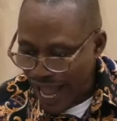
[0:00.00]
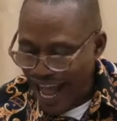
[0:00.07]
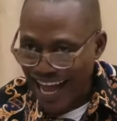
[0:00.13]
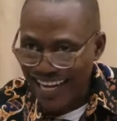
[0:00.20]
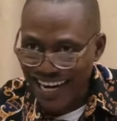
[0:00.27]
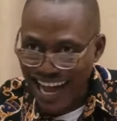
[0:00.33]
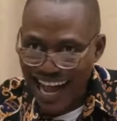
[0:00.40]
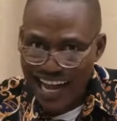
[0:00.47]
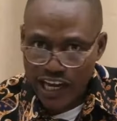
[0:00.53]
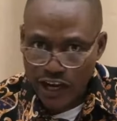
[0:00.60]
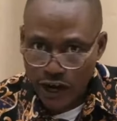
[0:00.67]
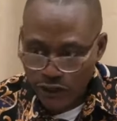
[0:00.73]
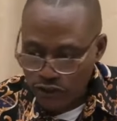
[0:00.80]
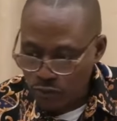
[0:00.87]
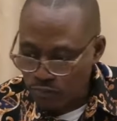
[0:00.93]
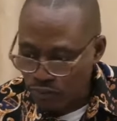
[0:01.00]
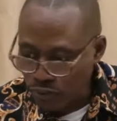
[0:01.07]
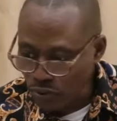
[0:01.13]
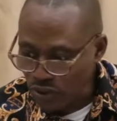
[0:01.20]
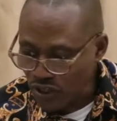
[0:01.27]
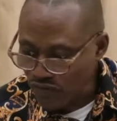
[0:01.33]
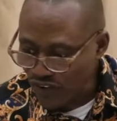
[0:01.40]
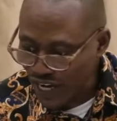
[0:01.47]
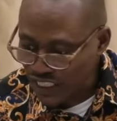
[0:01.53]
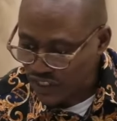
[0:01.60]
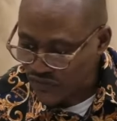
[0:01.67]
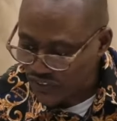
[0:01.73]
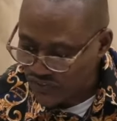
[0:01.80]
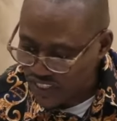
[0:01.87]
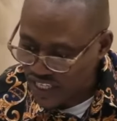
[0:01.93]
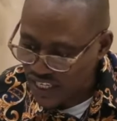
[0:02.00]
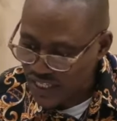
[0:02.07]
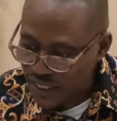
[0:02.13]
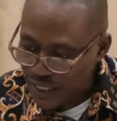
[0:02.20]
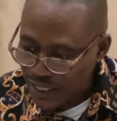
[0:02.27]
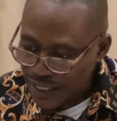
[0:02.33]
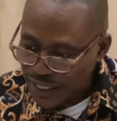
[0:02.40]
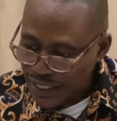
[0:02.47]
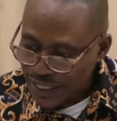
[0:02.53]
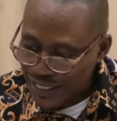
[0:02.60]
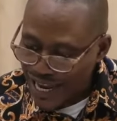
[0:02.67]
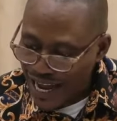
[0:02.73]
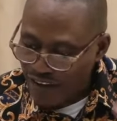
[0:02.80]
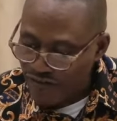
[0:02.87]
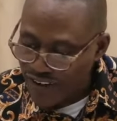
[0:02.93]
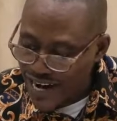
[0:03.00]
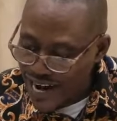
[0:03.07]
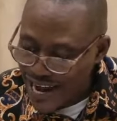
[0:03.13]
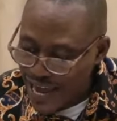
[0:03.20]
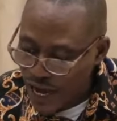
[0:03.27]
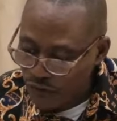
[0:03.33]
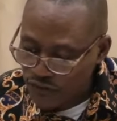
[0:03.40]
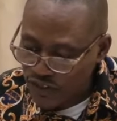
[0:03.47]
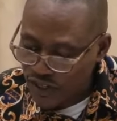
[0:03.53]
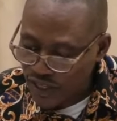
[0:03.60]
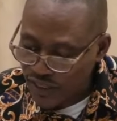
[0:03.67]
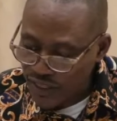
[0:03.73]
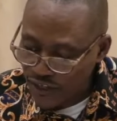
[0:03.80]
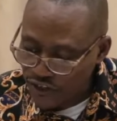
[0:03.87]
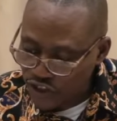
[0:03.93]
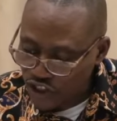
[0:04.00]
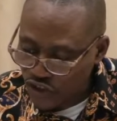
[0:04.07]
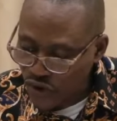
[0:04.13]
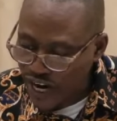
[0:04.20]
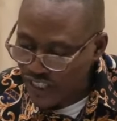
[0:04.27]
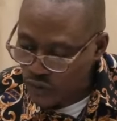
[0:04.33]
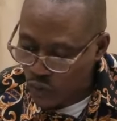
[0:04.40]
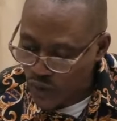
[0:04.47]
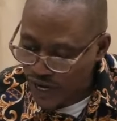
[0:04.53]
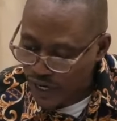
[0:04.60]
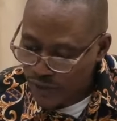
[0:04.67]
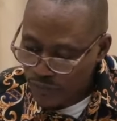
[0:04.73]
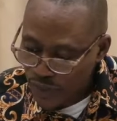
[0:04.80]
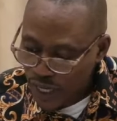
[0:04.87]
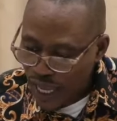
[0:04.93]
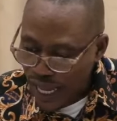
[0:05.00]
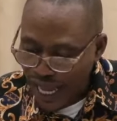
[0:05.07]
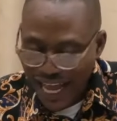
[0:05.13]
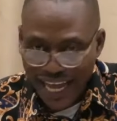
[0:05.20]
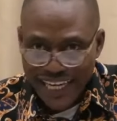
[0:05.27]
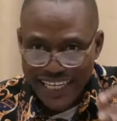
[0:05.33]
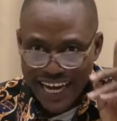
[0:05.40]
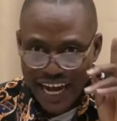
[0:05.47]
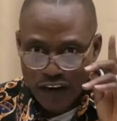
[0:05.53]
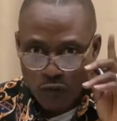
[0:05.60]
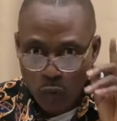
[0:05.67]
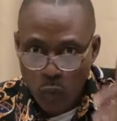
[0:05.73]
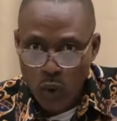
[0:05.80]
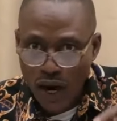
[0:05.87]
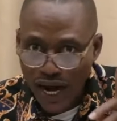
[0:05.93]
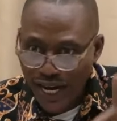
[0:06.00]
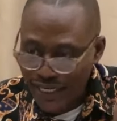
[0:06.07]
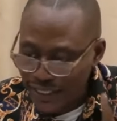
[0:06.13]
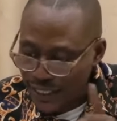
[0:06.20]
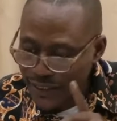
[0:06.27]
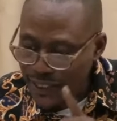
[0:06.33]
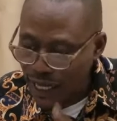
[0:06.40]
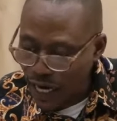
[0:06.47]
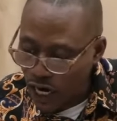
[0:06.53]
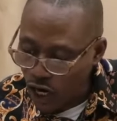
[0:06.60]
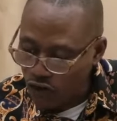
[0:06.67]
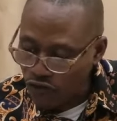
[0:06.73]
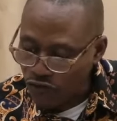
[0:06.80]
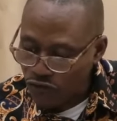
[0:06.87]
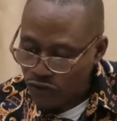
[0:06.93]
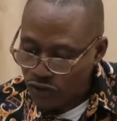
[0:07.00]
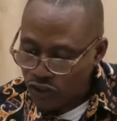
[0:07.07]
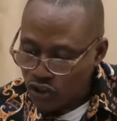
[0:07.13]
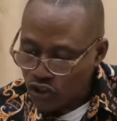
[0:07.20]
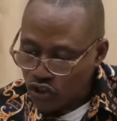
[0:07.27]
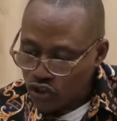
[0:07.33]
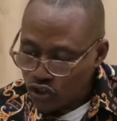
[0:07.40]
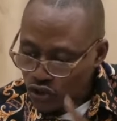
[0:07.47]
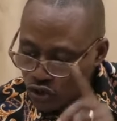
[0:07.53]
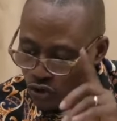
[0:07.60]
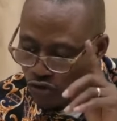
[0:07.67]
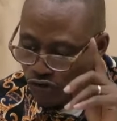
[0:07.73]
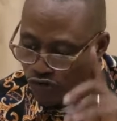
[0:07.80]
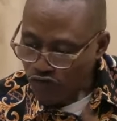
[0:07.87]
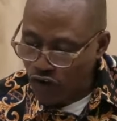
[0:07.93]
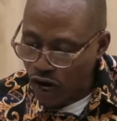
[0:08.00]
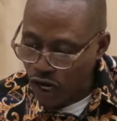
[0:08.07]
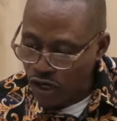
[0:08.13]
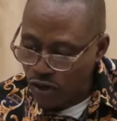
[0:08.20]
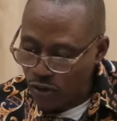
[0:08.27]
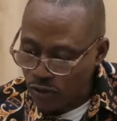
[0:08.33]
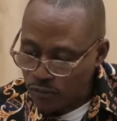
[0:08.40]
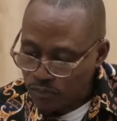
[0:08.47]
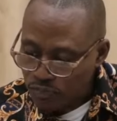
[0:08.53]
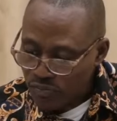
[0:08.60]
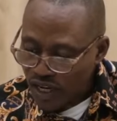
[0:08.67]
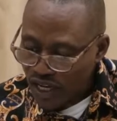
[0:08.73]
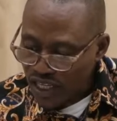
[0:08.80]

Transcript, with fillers: and a cursed brood. Verse 15. They have left the straight way and they have wandered off to follow